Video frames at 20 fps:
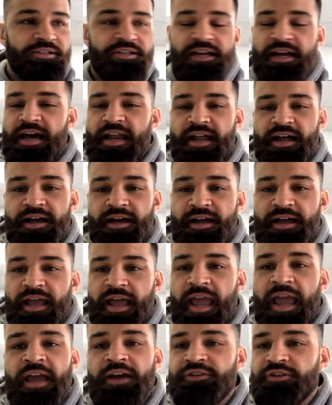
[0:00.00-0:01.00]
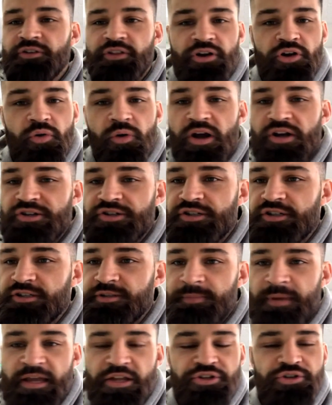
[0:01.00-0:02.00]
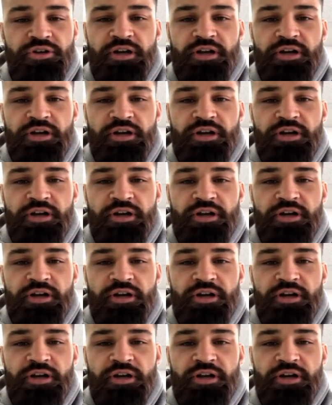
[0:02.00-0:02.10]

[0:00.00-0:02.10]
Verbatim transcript: you gotta handle the questions, man.